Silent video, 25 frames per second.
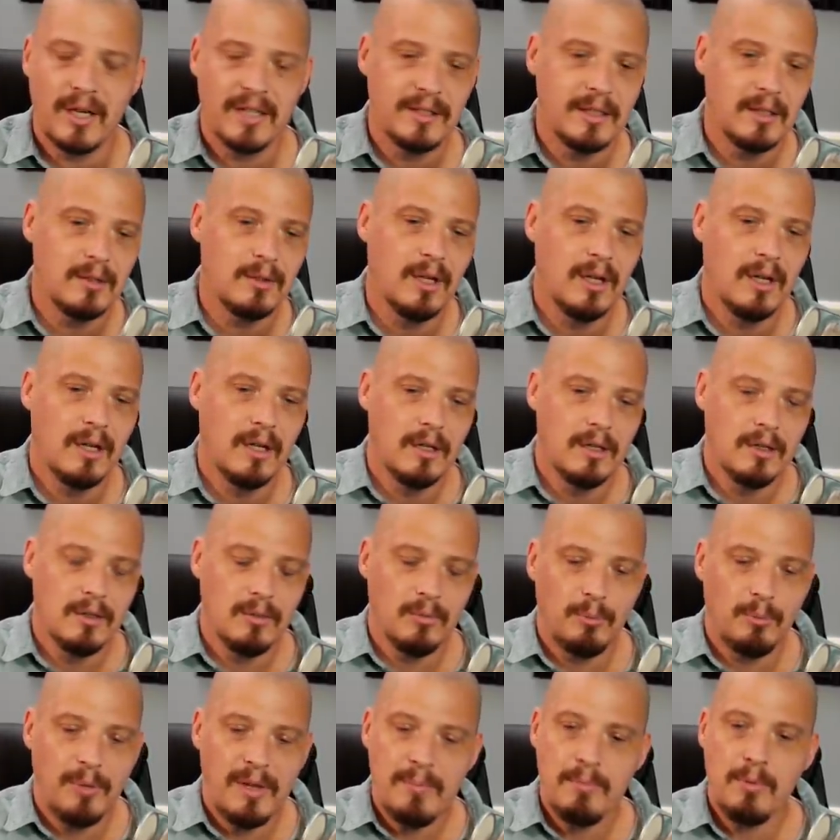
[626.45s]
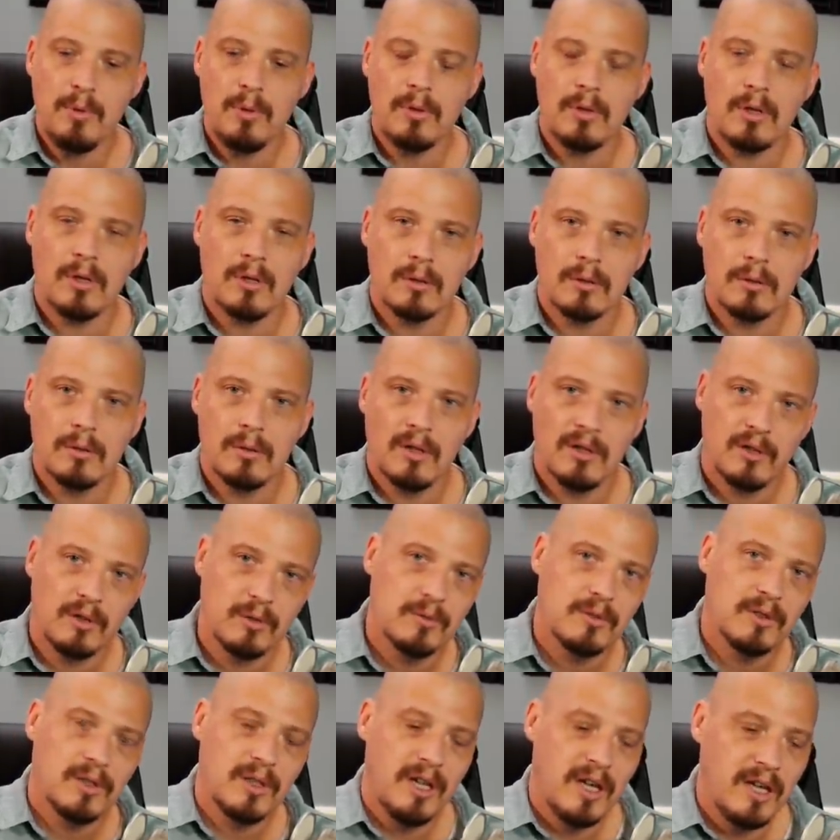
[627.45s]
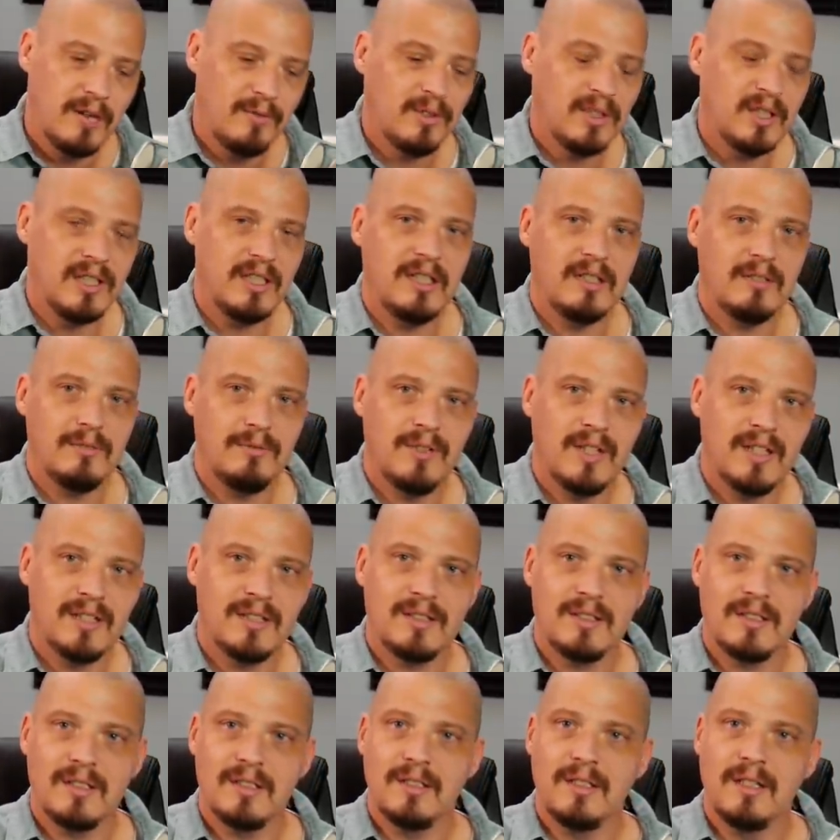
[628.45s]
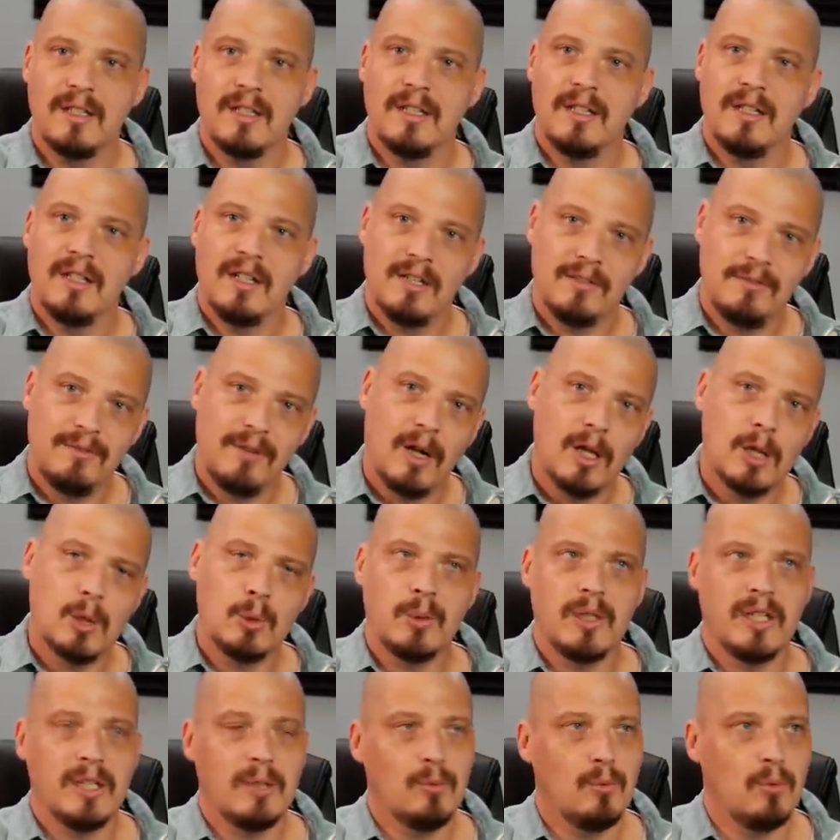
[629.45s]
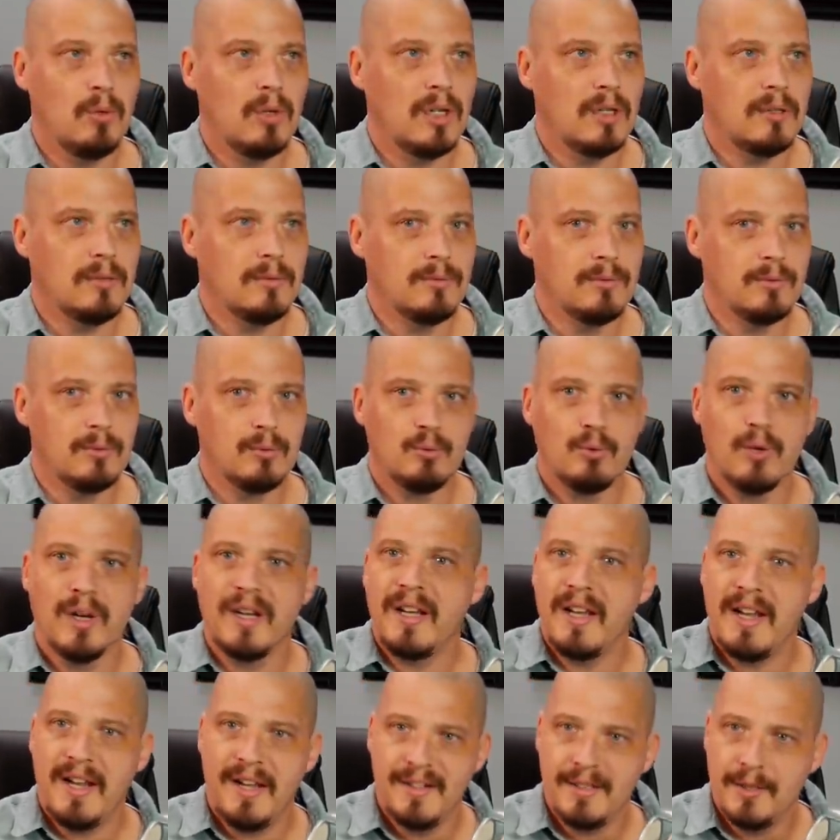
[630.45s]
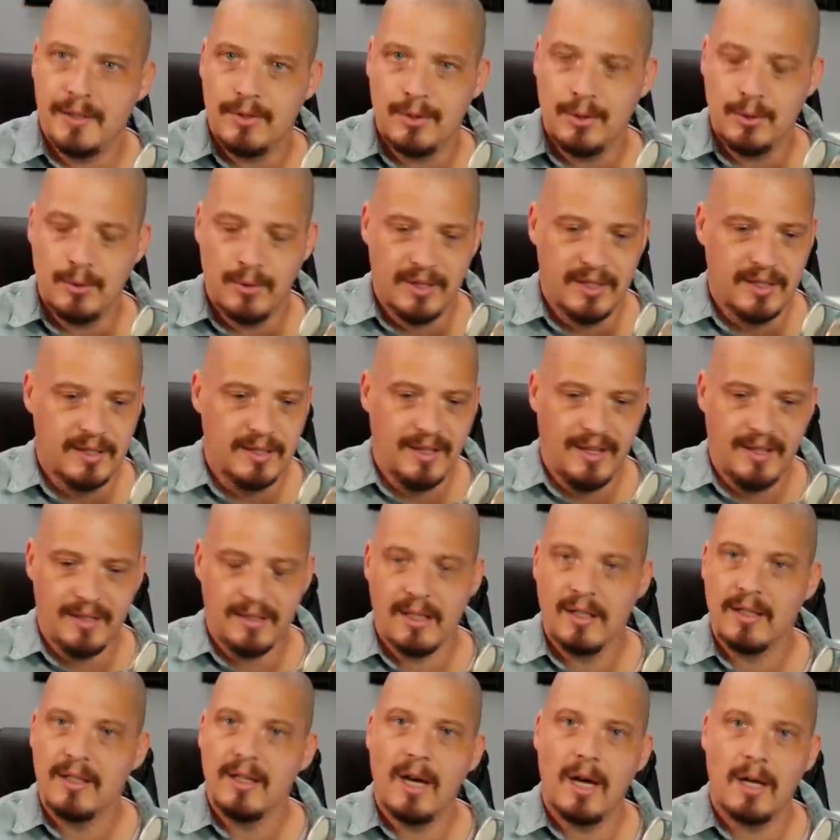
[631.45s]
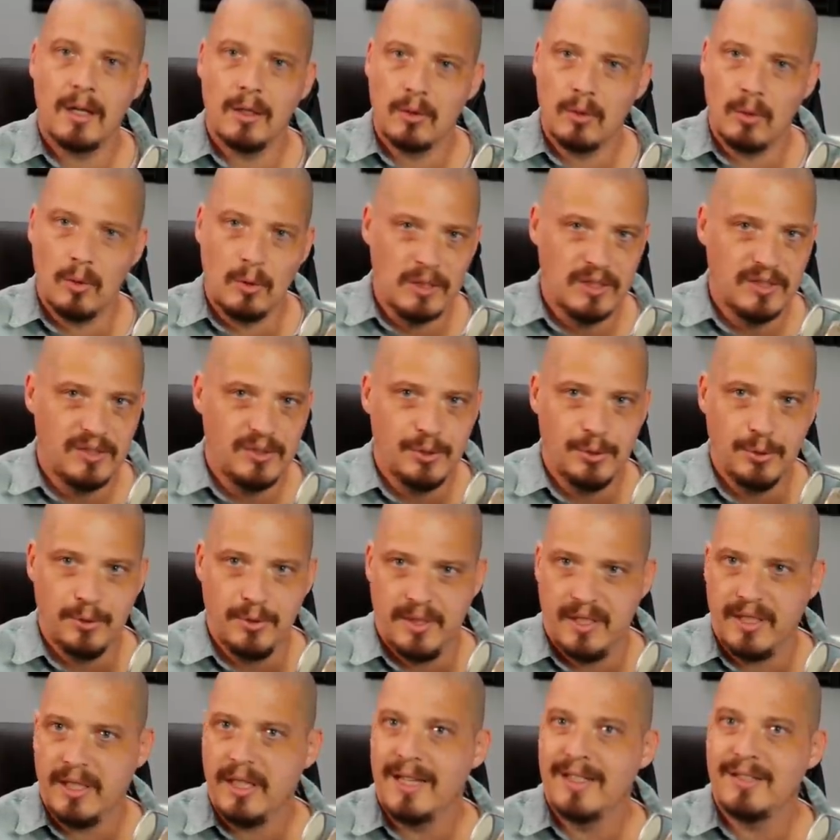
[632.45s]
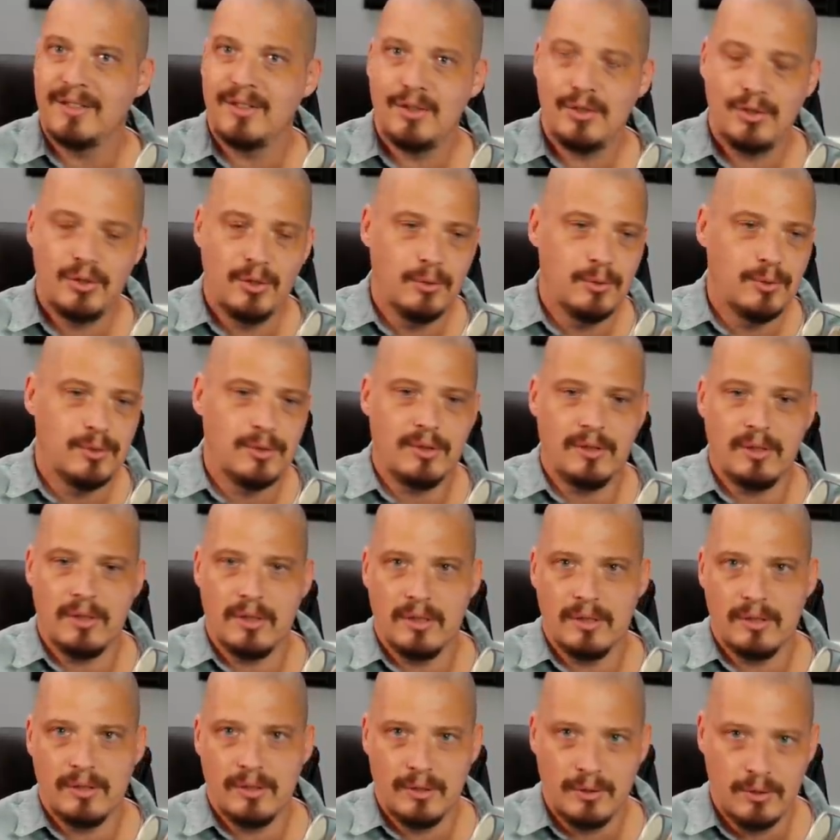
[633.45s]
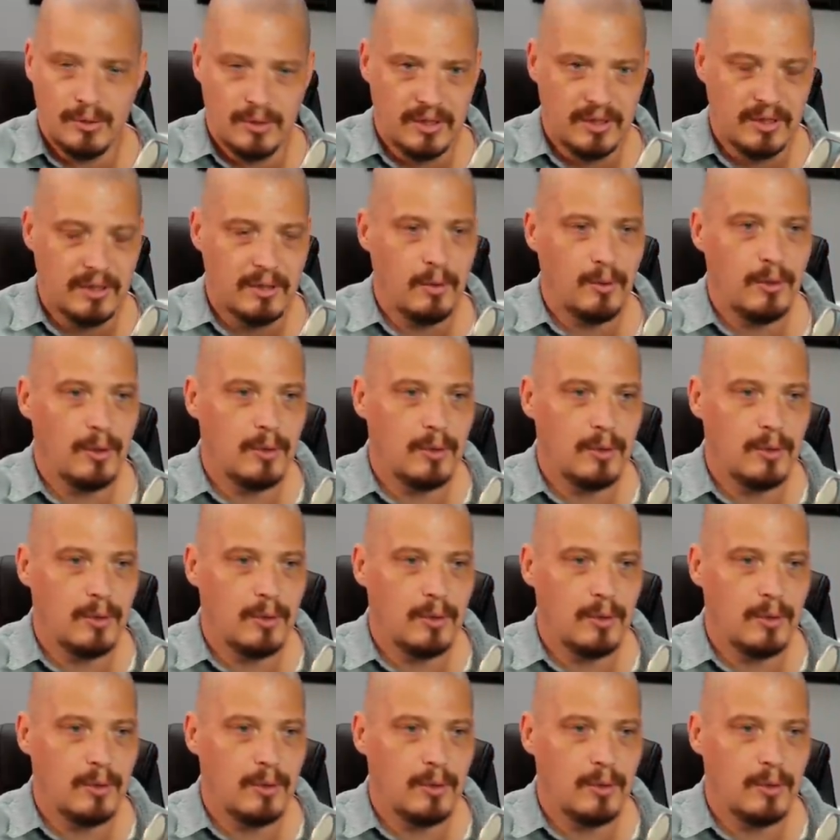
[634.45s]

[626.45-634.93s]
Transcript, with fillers: I know people are heavily invested in following what Red Hat is doing, and Canonical is doing, and SUSE is doing.